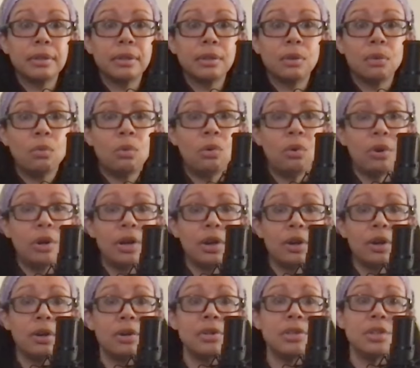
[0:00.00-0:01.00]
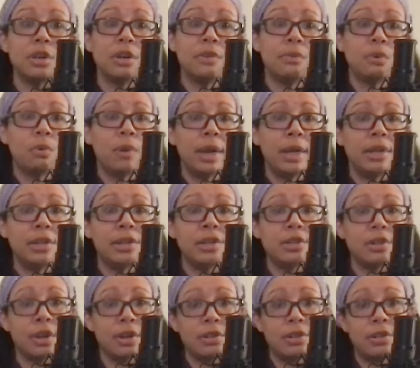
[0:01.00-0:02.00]
warriors of quite a
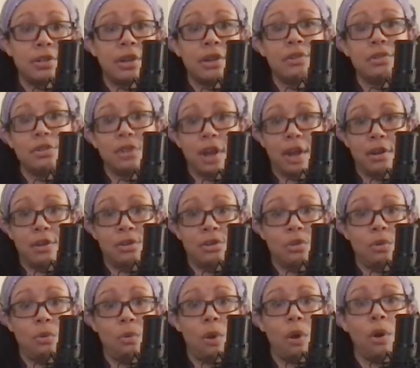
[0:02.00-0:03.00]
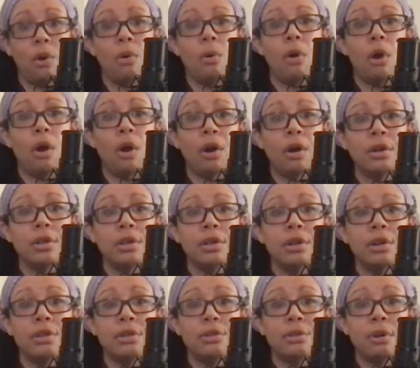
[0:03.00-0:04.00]
disgusting status quo are
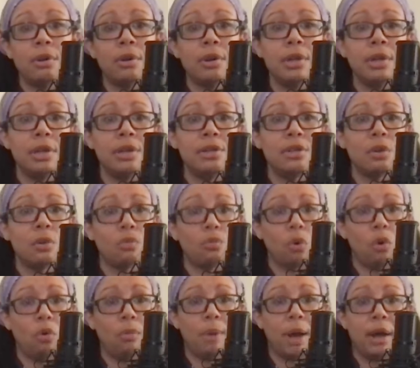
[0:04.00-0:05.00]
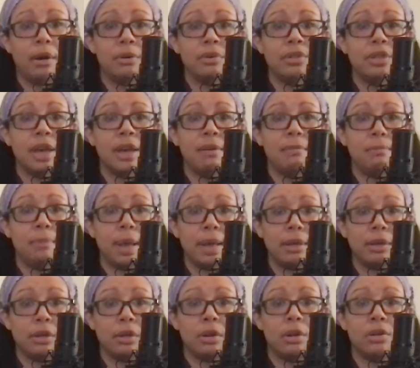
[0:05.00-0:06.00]
the authorities, role models, and
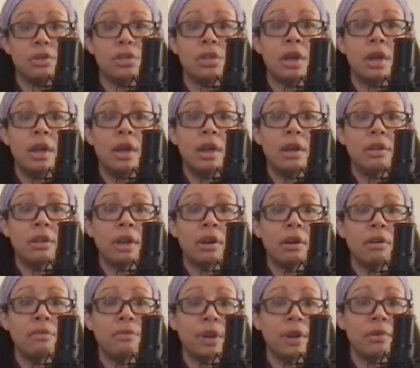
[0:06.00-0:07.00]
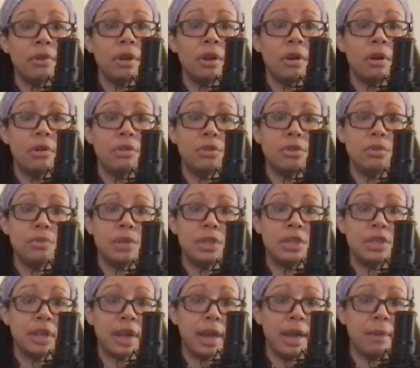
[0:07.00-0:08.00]
meddlers that are very hard to
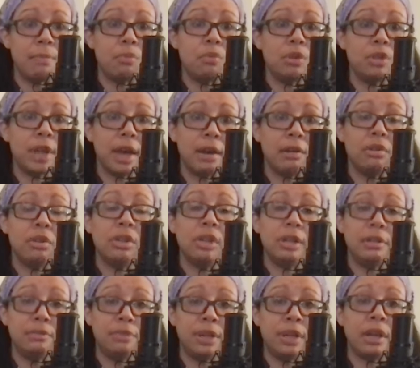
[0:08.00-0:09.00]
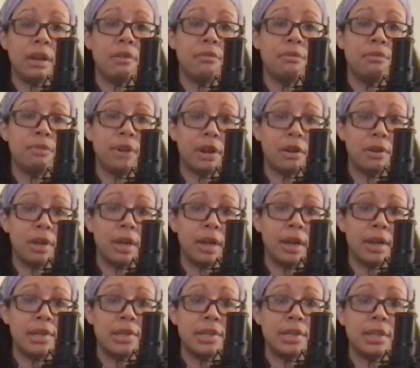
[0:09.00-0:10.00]
escape without living a very
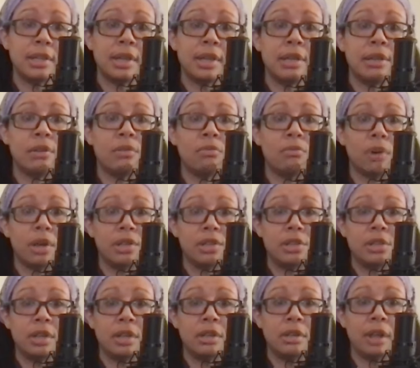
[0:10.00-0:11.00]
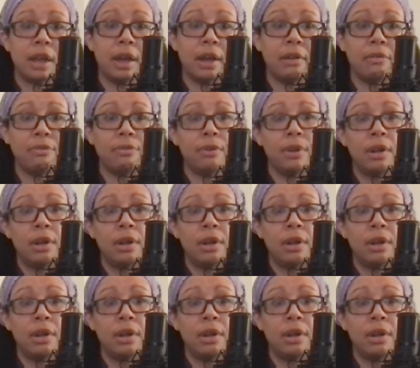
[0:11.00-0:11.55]
isolated, rustic life